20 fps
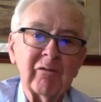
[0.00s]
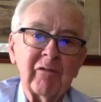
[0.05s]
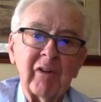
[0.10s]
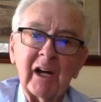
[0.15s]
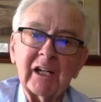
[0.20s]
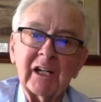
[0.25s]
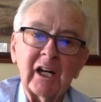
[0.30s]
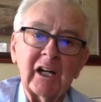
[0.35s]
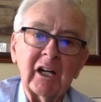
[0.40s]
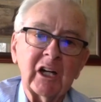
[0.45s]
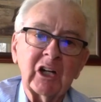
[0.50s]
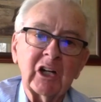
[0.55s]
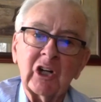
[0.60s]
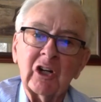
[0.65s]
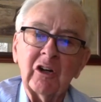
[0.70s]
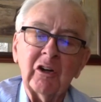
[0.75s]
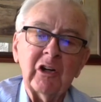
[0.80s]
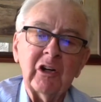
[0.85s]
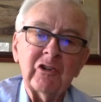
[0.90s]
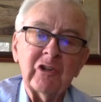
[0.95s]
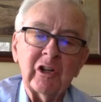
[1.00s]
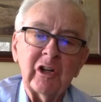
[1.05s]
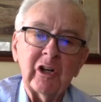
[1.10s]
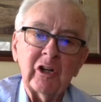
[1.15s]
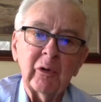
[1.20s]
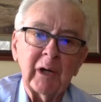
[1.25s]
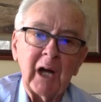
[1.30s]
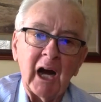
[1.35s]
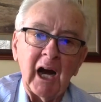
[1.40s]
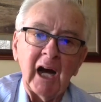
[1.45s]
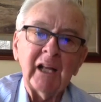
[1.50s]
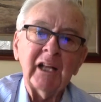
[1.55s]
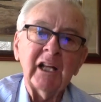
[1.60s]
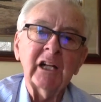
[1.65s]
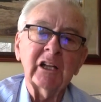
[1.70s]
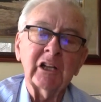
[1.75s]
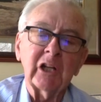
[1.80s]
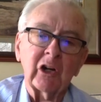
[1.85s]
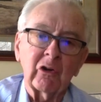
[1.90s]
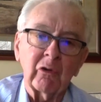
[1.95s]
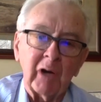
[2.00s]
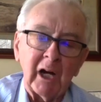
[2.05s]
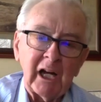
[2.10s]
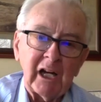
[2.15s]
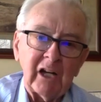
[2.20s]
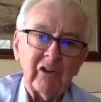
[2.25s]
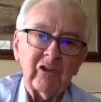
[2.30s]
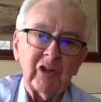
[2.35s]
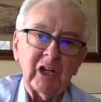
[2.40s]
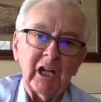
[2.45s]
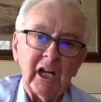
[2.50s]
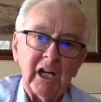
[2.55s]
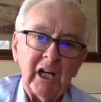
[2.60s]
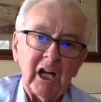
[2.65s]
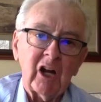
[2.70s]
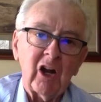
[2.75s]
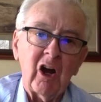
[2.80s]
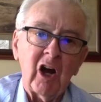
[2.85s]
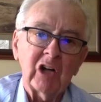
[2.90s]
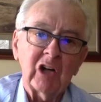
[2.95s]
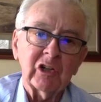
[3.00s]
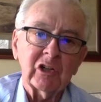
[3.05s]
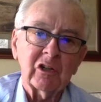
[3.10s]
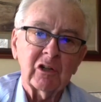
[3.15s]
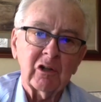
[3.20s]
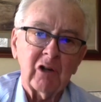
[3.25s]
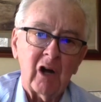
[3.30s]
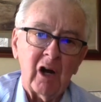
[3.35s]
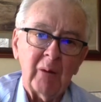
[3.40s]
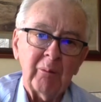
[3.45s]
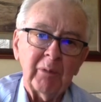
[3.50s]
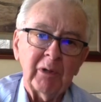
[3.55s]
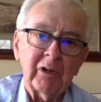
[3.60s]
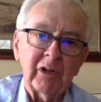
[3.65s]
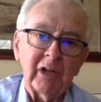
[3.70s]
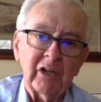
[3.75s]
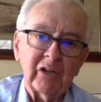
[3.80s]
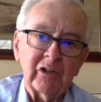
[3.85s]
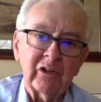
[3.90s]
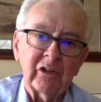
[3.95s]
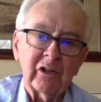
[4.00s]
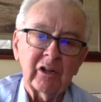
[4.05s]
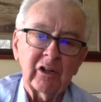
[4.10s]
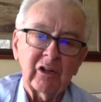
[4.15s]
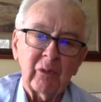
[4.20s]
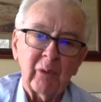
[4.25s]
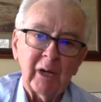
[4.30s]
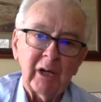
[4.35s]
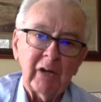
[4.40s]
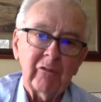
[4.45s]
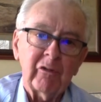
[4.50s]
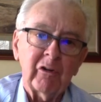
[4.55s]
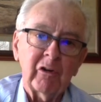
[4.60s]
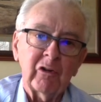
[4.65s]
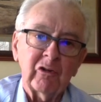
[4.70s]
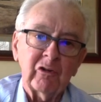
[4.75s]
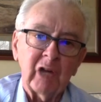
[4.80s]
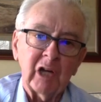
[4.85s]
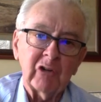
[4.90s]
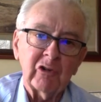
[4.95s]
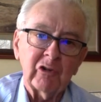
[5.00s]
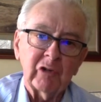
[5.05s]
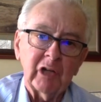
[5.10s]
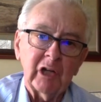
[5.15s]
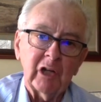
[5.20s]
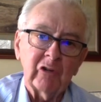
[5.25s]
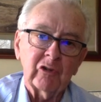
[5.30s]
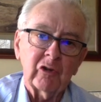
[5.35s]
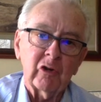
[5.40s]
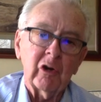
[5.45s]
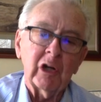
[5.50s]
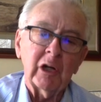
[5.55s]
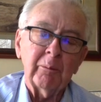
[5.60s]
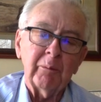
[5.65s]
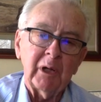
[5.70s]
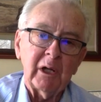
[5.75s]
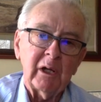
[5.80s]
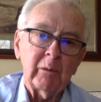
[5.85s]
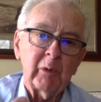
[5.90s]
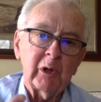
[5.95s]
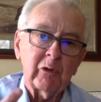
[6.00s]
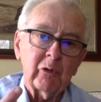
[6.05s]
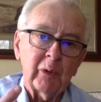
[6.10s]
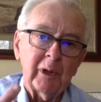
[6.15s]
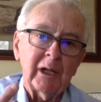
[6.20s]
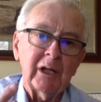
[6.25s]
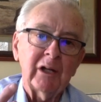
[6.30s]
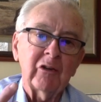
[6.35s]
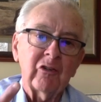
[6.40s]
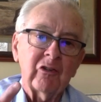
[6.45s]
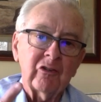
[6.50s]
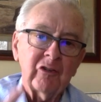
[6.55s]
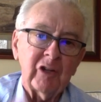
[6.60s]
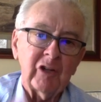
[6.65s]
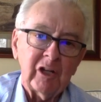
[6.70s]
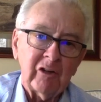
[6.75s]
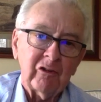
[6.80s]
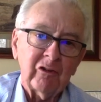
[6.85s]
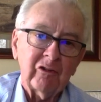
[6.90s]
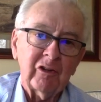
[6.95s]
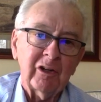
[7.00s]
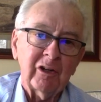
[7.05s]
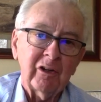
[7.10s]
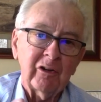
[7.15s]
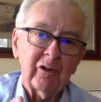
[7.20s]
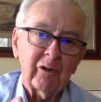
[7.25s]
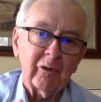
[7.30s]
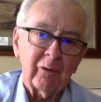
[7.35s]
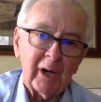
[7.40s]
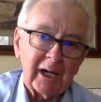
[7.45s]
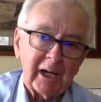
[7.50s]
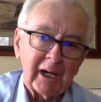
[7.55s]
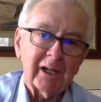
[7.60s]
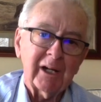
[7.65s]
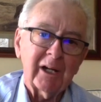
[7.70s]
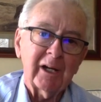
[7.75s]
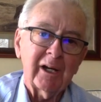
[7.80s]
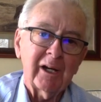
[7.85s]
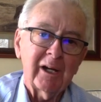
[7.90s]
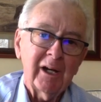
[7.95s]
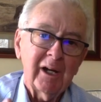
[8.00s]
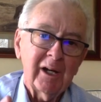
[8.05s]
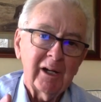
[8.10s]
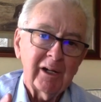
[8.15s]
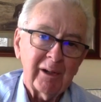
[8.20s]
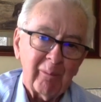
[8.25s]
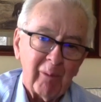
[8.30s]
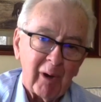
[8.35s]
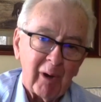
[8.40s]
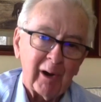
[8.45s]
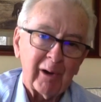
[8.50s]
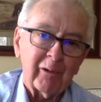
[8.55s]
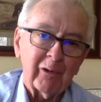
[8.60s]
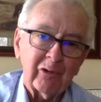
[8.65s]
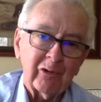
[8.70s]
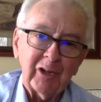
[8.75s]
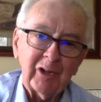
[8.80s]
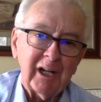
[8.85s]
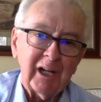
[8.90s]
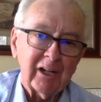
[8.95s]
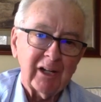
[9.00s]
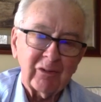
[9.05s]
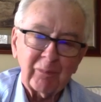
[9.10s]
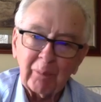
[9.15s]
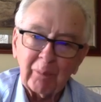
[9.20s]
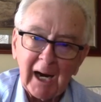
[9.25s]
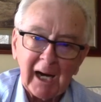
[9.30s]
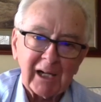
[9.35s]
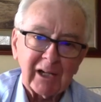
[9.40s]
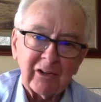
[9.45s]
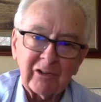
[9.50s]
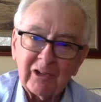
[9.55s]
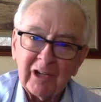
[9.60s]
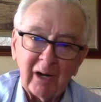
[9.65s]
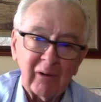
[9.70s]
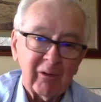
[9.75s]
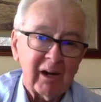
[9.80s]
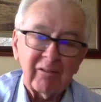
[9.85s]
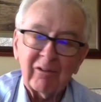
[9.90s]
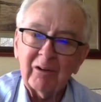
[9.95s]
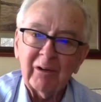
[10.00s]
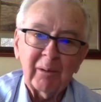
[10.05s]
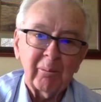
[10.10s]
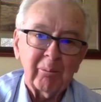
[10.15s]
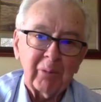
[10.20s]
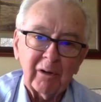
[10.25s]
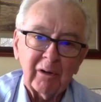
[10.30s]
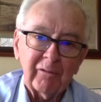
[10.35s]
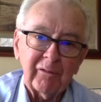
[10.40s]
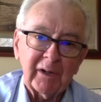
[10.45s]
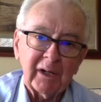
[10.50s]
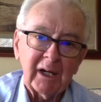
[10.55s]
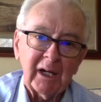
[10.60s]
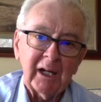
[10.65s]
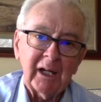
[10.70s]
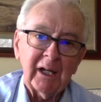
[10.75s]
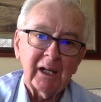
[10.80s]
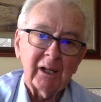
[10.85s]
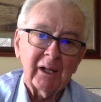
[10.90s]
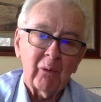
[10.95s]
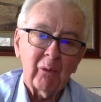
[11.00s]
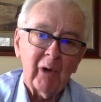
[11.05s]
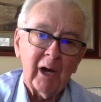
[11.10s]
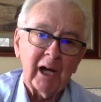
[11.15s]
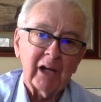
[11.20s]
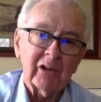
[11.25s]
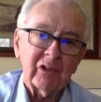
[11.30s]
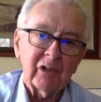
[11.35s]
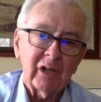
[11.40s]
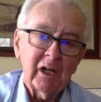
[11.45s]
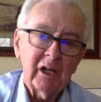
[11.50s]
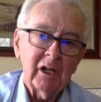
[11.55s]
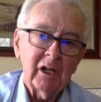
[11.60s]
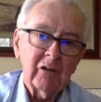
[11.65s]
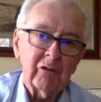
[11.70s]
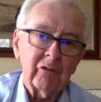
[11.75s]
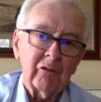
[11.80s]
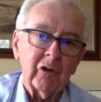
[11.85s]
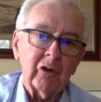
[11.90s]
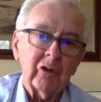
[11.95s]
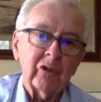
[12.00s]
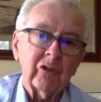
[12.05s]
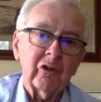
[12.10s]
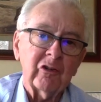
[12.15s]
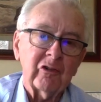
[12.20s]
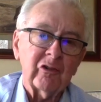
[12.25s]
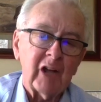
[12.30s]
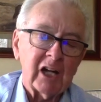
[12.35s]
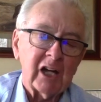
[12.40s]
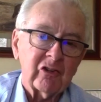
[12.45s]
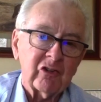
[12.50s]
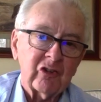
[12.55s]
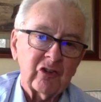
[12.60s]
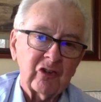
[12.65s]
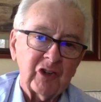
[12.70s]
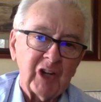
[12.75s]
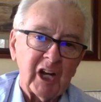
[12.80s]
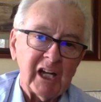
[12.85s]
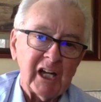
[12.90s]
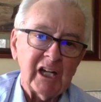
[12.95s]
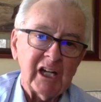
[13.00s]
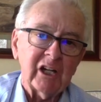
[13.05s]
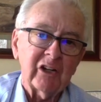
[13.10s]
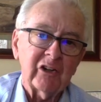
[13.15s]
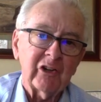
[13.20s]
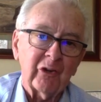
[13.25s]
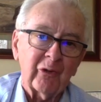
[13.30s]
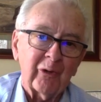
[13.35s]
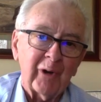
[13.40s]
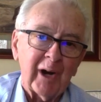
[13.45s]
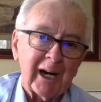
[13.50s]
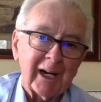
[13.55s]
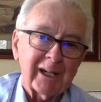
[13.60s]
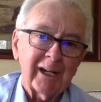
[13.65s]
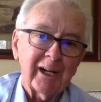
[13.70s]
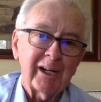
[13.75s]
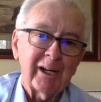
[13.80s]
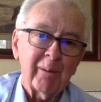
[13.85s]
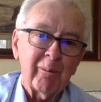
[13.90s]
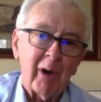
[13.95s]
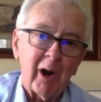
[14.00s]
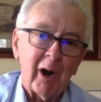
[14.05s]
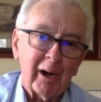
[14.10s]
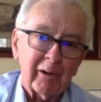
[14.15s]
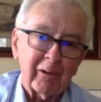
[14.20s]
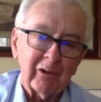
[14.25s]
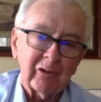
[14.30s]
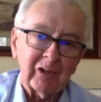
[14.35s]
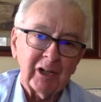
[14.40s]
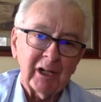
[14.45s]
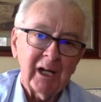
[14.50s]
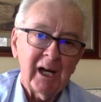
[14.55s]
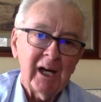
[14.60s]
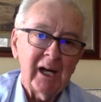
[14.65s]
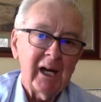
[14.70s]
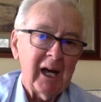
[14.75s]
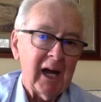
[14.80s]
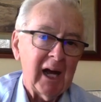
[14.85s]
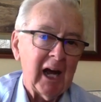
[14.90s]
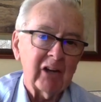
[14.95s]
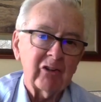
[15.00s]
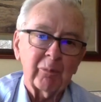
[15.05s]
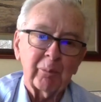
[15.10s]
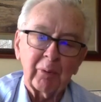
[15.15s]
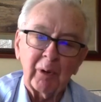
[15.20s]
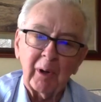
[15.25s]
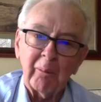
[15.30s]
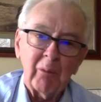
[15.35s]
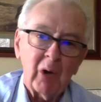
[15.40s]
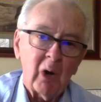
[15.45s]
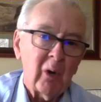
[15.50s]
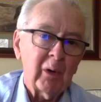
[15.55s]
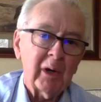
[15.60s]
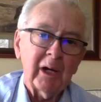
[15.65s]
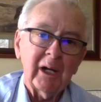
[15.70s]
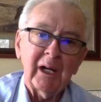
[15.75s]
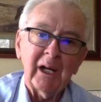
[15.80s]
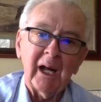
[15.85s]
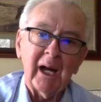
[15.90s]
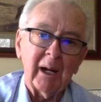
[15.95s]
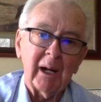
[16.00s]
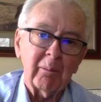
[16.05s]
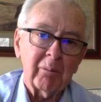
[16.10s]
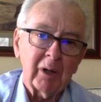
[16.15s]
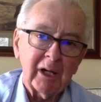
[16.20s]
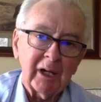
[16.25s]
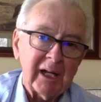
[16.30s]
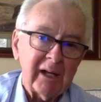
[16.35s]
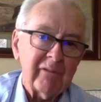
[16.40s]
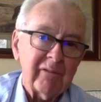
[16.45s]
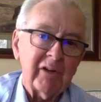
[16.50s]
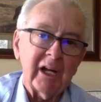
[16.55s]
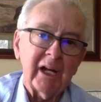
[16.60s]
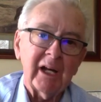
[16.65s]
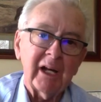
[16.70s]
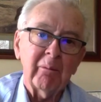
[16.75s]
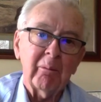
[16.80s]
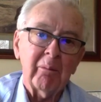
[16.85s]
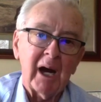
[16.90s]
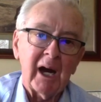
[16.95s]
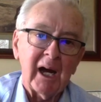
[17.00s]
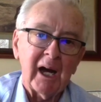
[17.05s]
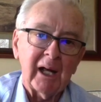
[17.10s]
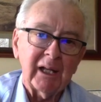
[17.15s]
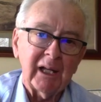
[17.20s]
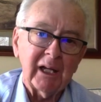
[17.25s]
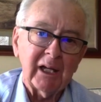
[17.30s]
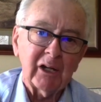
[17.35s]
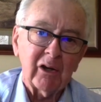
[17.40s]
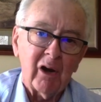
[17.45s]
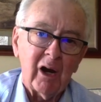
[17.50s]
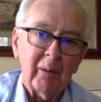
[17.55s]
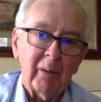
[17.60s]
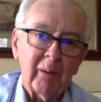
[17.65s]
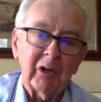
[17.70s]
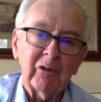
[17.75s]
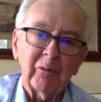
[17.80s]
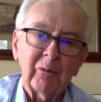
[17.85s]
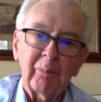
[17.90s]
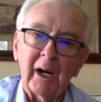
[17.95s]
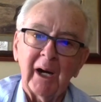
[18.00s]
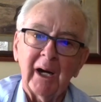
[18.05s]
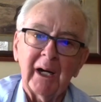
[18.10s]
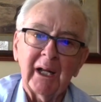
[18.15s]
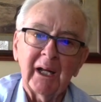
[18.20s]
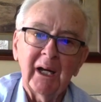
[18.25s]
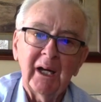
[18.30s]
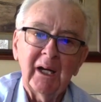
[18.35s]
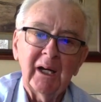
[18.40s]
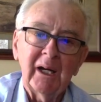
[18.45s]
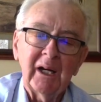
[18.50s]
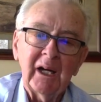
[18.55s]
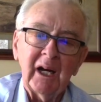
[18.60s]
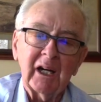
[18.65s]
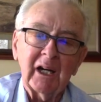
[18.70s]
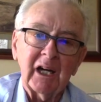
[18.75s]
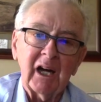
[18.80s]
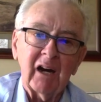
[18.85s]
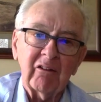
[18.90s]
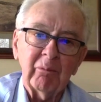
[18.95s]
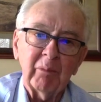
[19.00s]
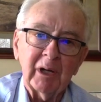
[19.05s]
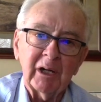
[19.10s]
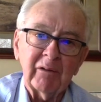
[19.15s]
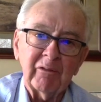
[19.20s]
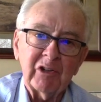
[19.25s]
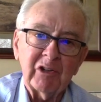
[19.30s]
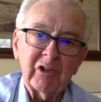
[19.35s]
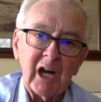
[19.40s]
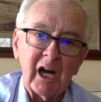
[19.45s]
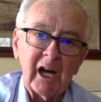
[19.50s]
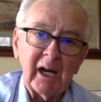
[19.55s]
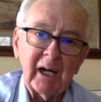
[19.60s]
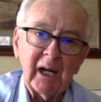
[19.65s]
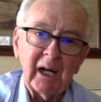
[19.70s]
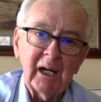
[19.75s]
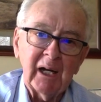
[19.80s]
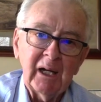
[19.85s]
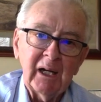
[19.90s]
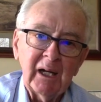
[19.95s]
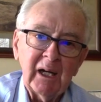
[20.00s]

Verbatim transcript: In fact, I'd encourage you to do it. I think the greatest ideological competition of the 21st century is going to be between citizen directed democracy, as practiced, however imperfectly, in the West, versus that state directed democracy as promoted and believed in by the Communist Party and government of China.